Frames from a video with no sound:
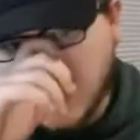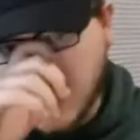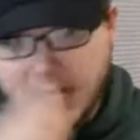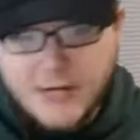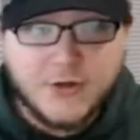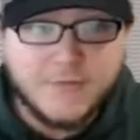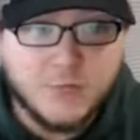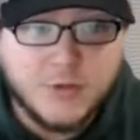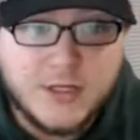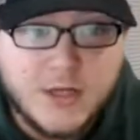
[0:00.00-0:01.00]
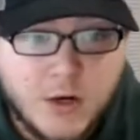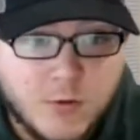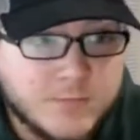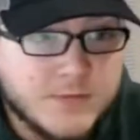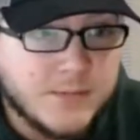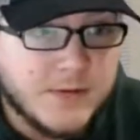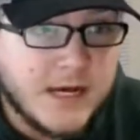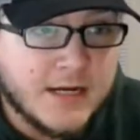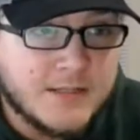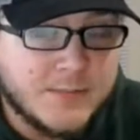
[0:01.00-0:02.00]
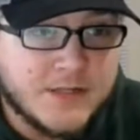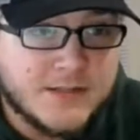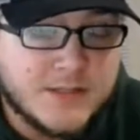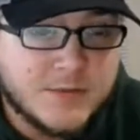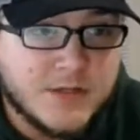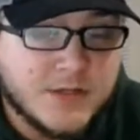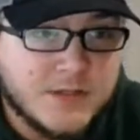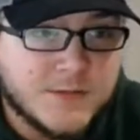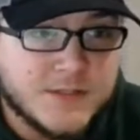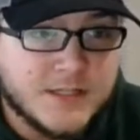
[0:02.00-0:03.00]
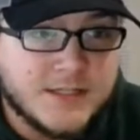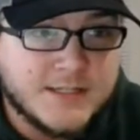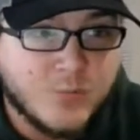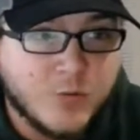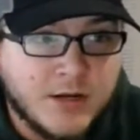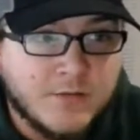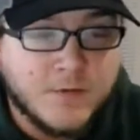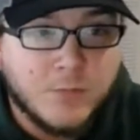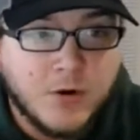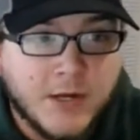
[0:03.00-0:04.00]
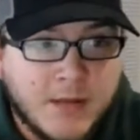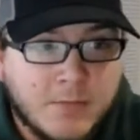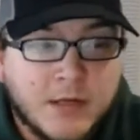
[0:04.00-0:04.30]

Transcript: I don't even really know, to be honest, because this was a disappointing football game.